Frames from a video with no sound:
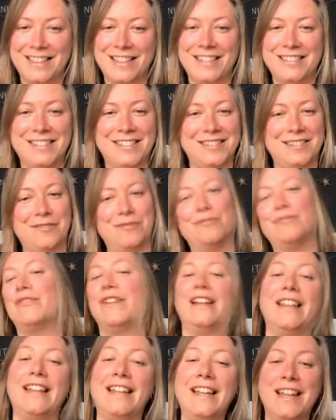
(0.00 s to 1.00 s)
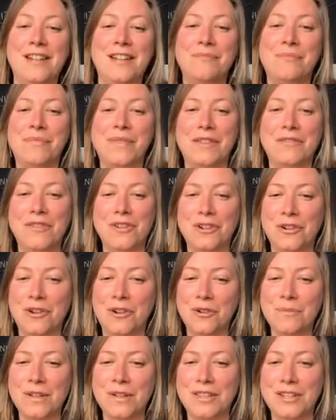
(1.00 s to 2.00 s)
This is a really, if you're
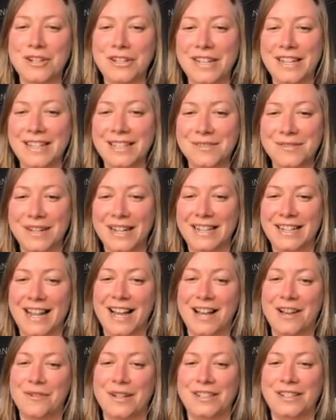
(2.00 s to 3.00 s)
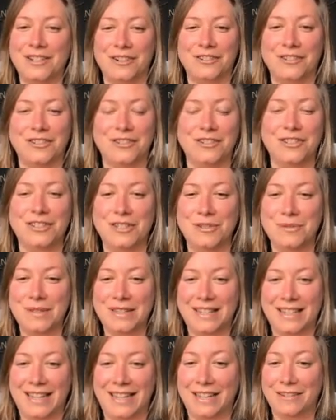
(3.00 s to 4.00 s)
home with your kids right now and you're doing
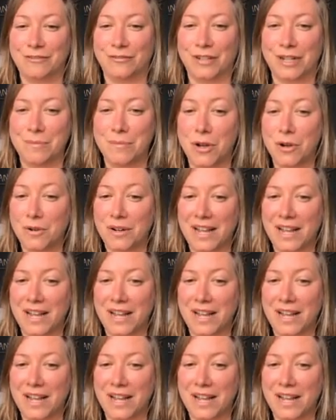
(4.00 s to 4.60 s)
the remote